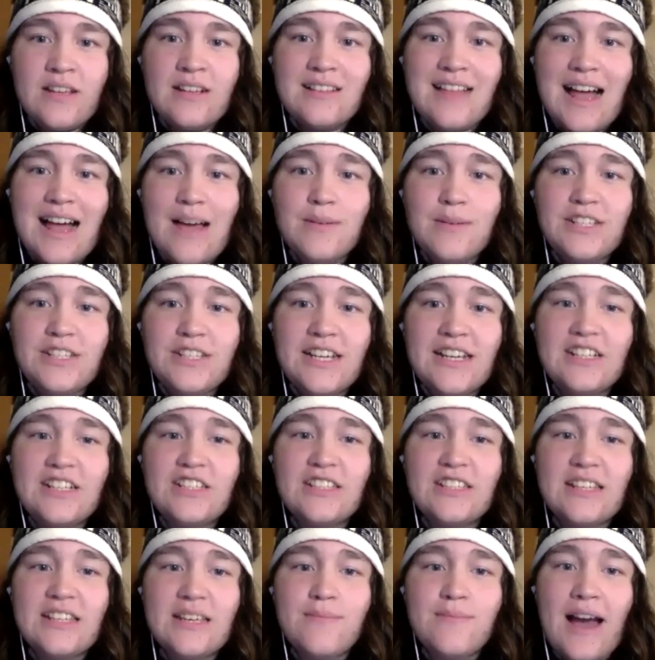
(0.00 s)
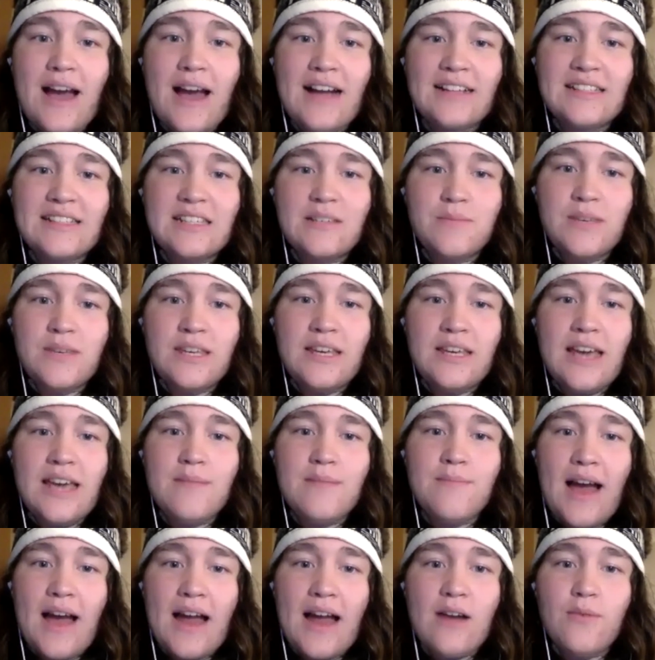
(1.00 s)
Climate change is impacting me
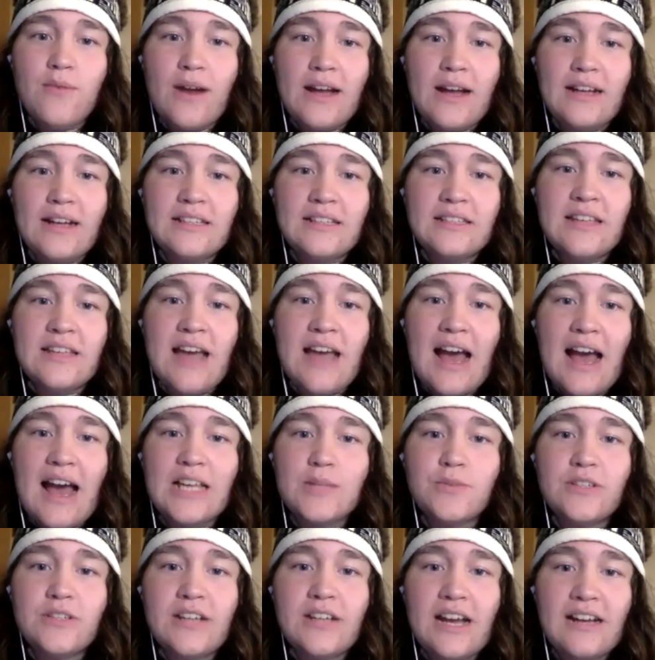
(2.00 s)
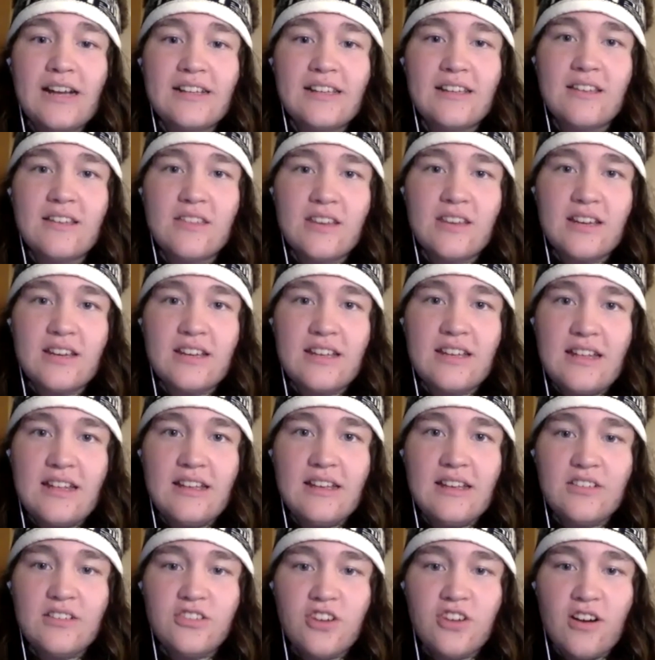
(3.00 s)
and my rights as protected in the
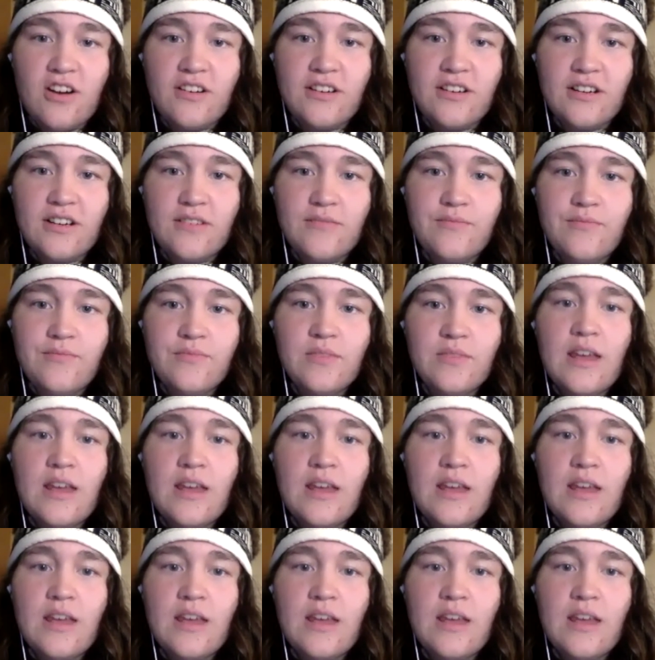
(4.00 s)
Canadian Charter.